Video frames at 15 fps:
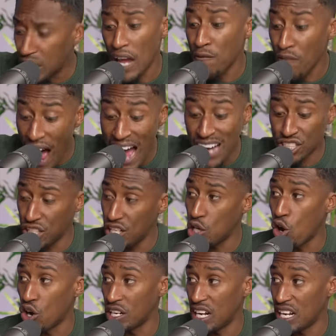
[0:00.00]
They've actually
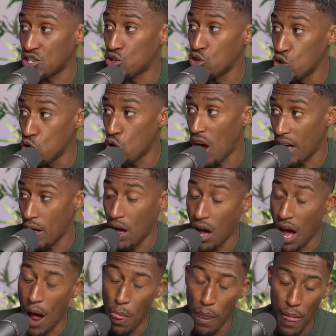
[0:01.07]
gone in as new
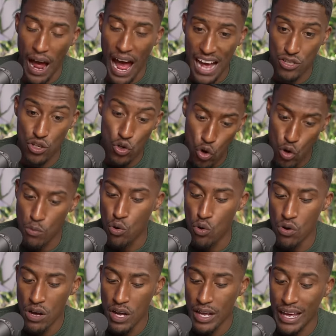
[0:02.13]
uh, uh, as
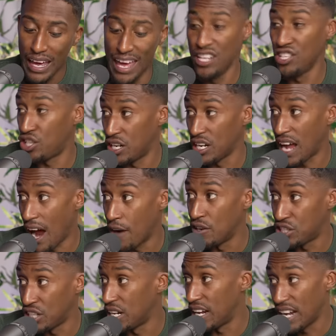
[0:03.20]
normal into the
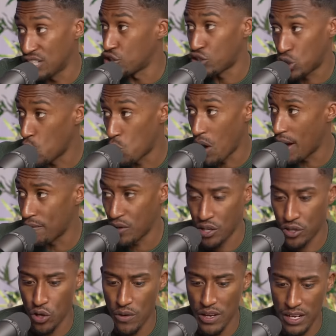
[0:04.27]
garage, innit? They're just doing whatever
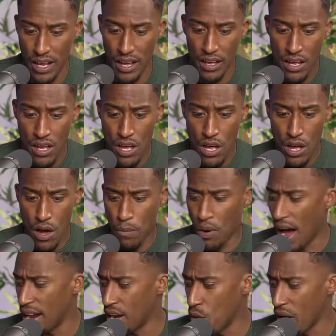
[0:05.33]
they're doing, yeah.
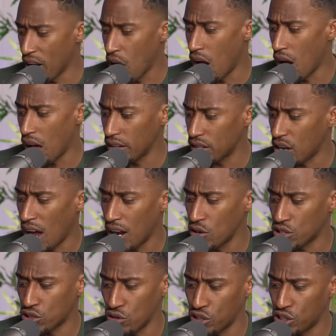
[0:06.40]
But anyway, cut, cut
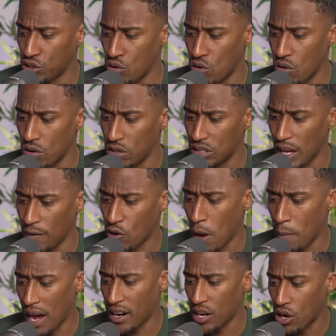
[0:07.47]
long story short, they've
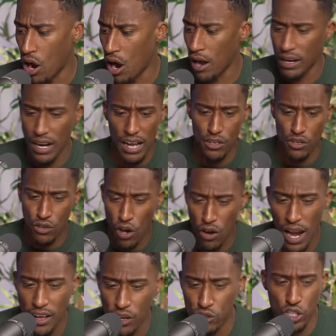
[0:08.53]
come out the car. Now, you
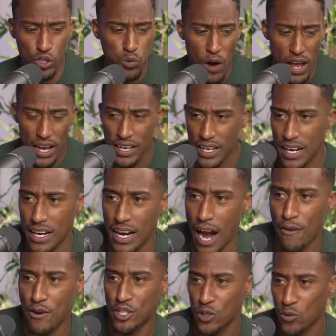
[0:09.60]
know, like you're just waiting in a
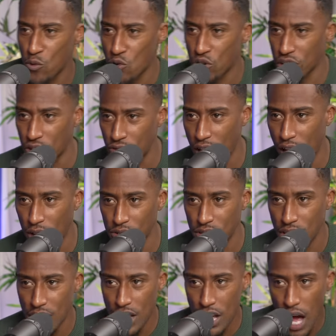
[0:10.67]
garage, you're walking
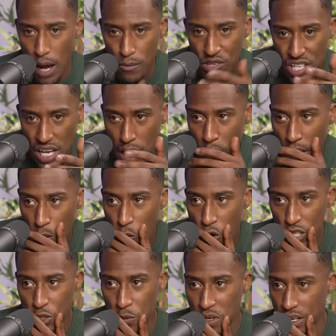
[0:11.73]
around. I'm seeing man,
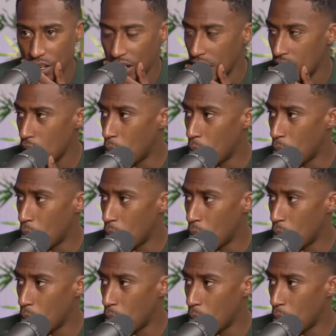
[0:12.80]
watch me.